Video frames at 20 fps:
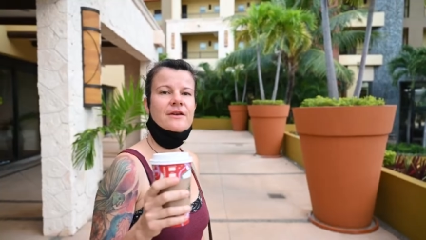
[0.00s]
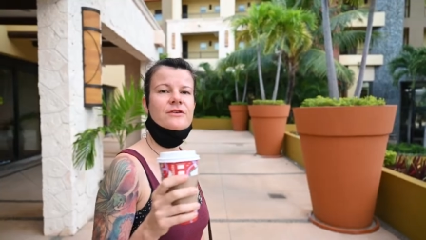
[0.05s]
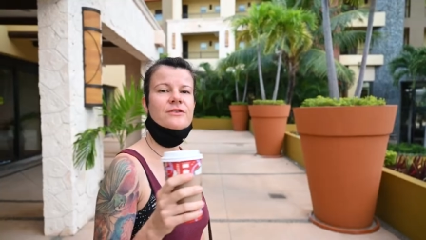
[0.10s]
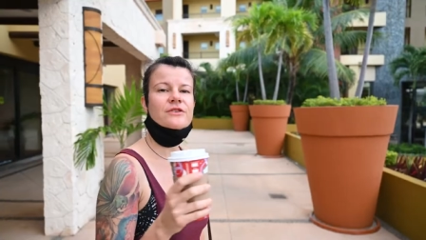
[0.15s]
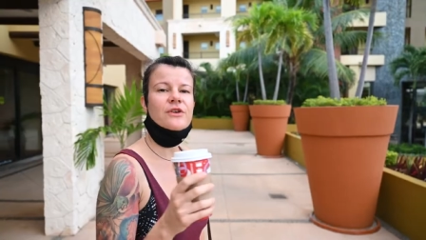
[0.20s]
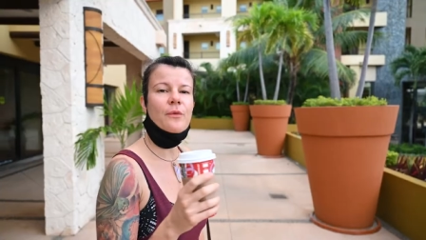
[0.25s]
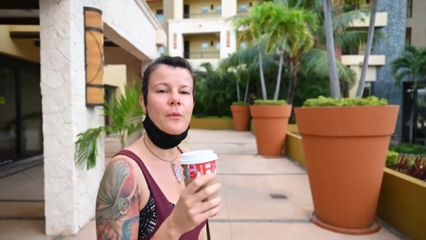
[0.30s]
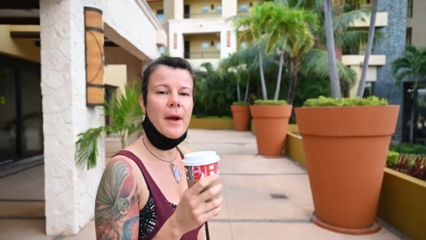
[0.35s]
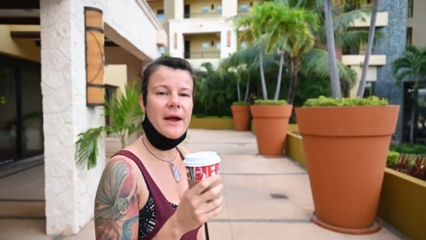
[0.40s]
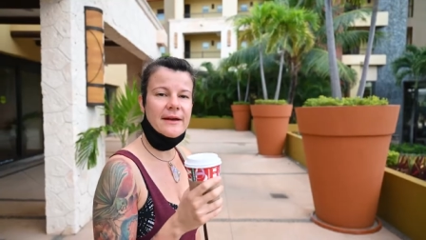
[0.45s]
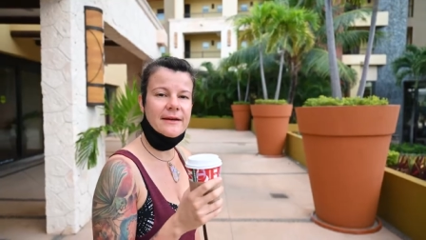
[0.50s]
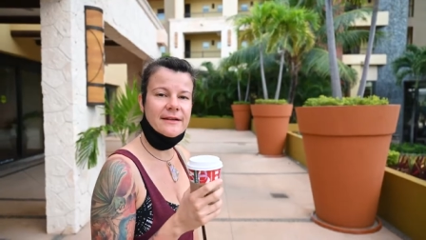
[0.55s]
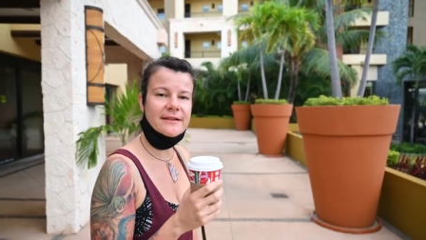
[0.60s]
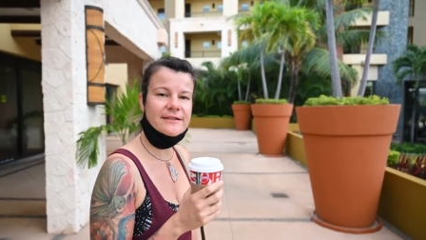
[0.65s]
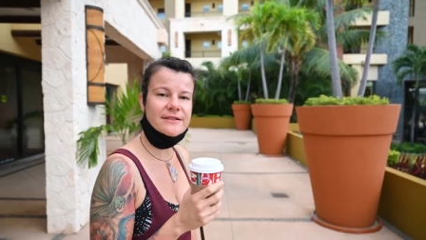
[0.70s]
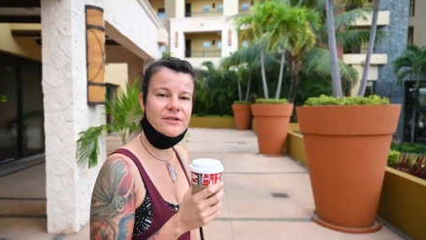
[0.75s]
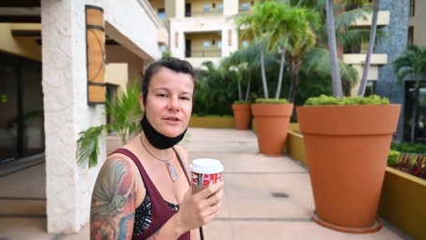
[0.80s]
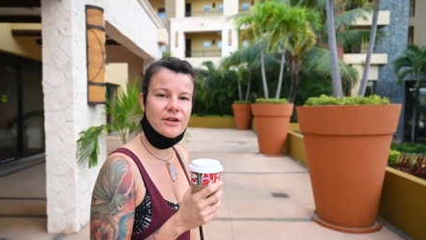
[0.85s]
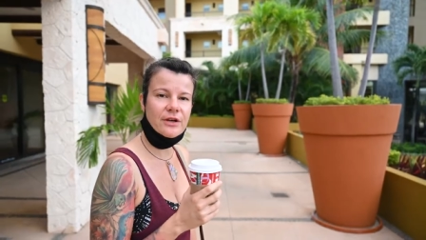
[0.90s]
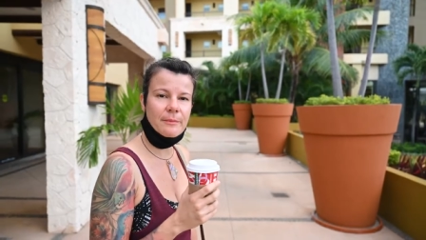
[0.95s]
So right
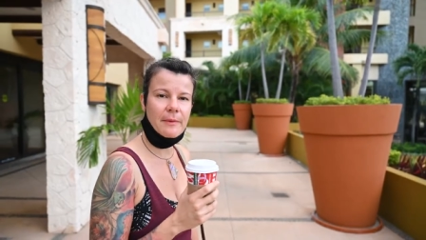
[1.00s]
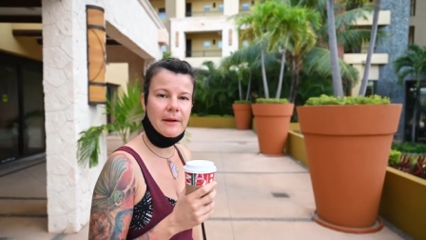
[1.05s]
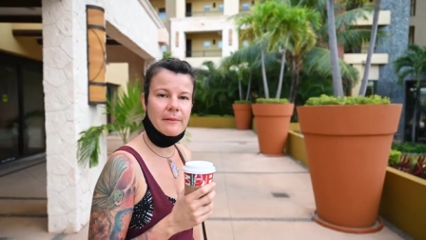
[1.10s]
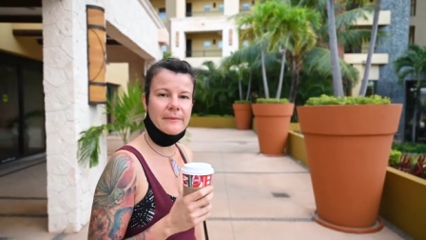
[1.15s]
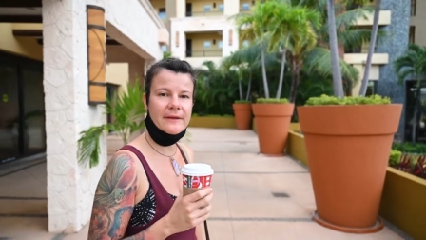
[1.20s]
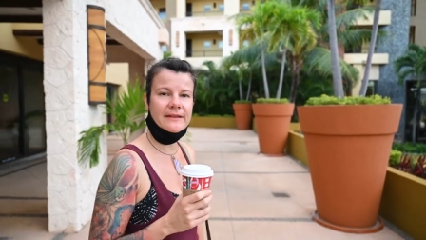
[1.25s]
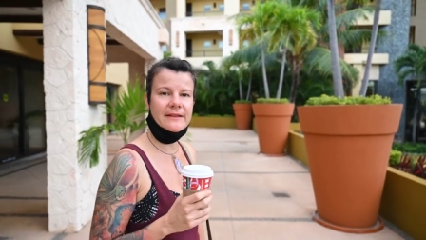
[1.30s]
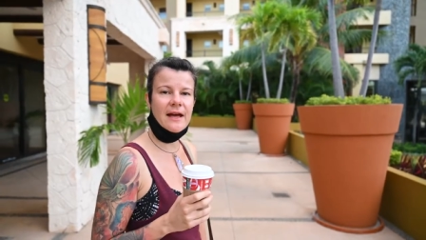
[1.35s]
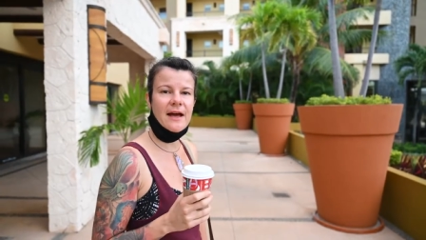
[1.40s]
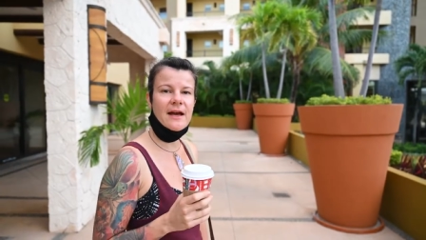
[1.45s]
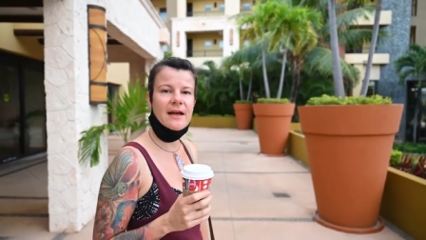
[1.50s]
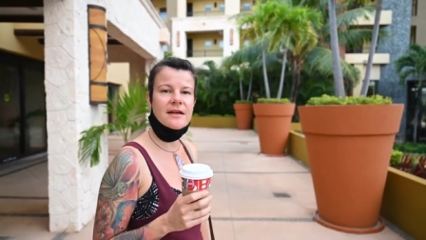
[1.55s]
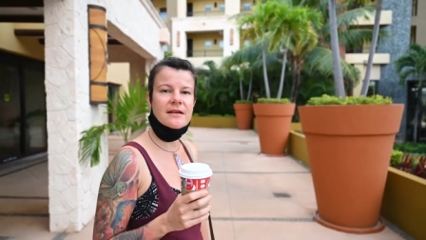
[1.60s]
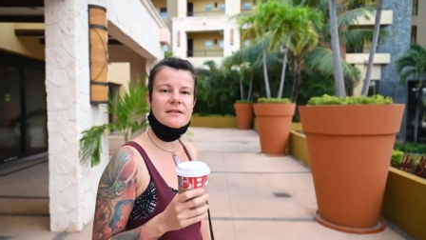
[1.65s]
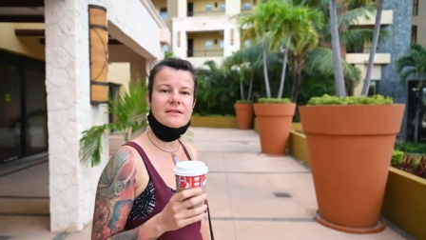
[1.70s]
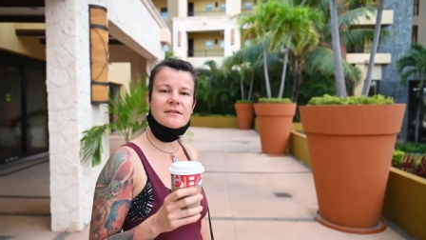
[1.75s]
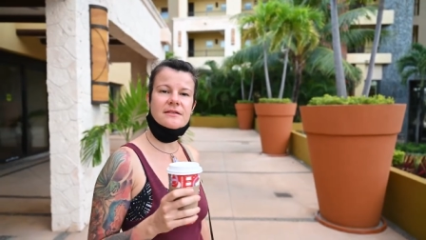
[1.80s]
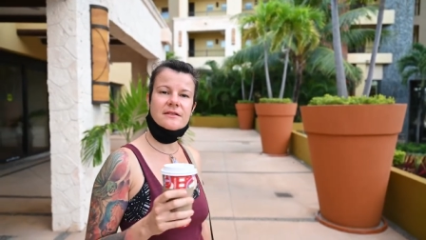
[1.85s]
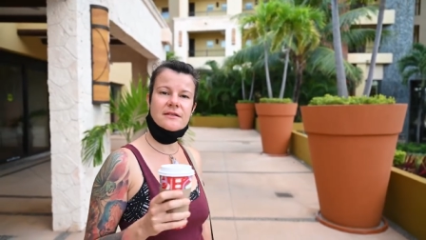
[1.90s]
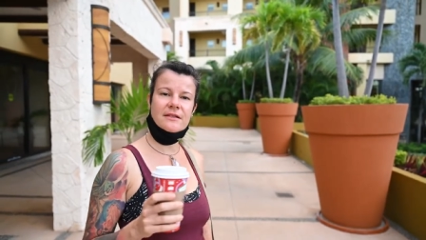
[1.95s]
next door to Palmita
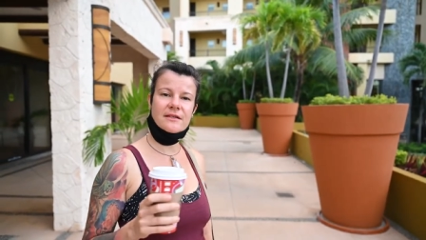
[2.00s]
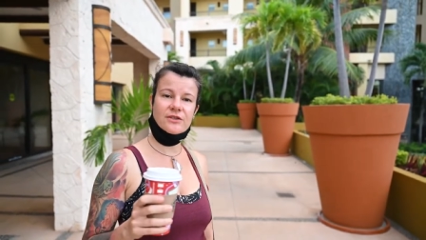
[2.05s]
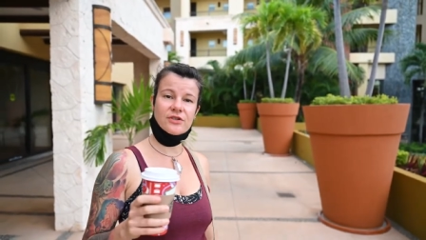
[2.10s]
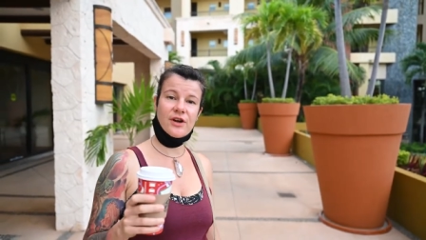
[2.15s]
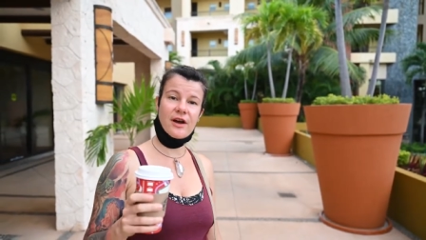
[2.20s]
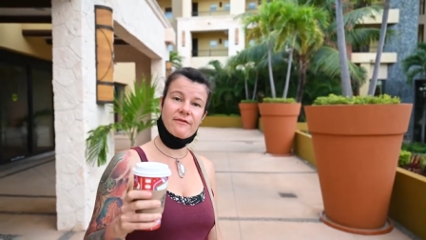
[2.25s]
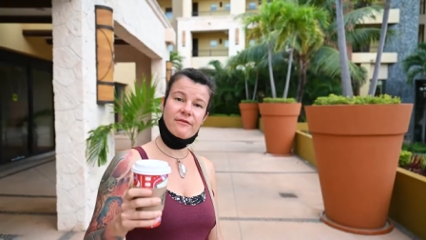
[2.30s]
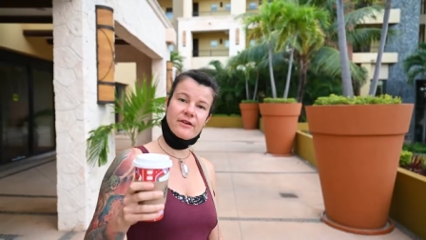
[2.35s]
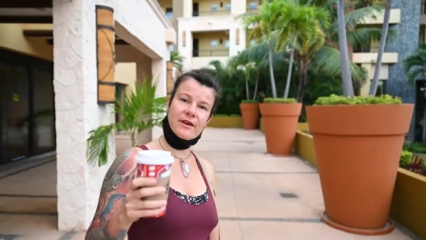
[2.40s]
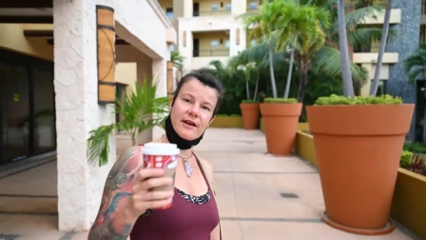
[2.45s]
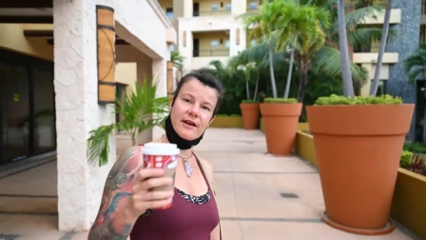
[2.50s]
is the travel